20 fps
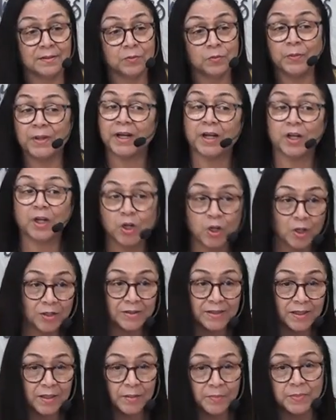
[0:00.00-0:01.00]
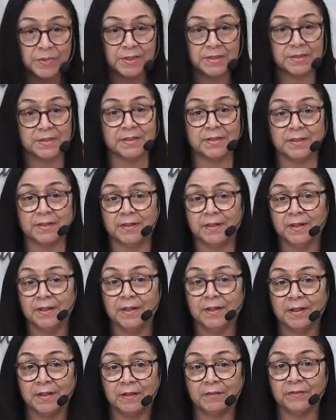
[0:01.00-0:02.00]
we are not at the mercy
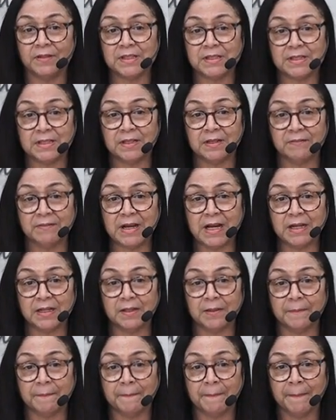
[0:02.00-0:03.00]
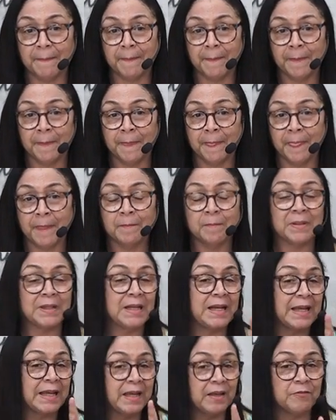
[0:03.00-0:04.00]
of the sin of Adam. But
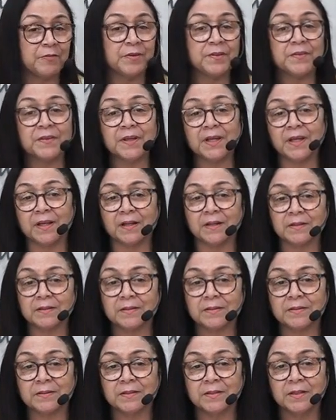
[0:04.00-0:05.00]
like everything else,